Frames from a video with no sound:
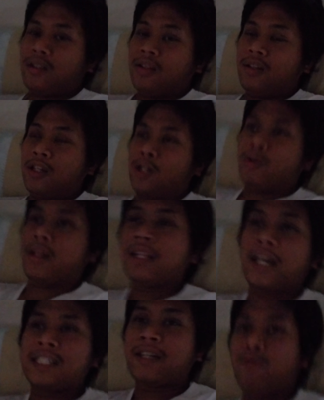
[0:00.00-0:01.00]
You know, like
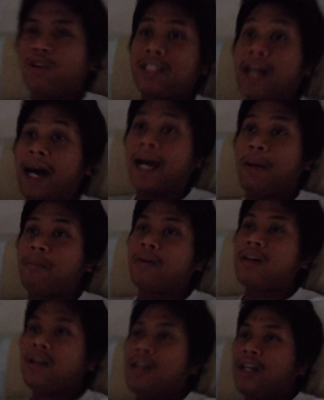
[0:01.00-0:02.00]
except for time,
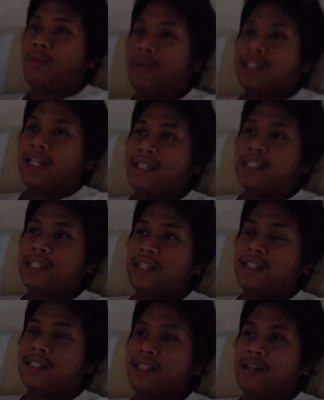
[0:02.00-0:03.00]
in which case it's gonna
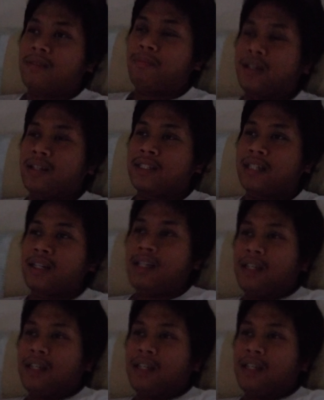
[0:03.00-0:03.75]
suck because like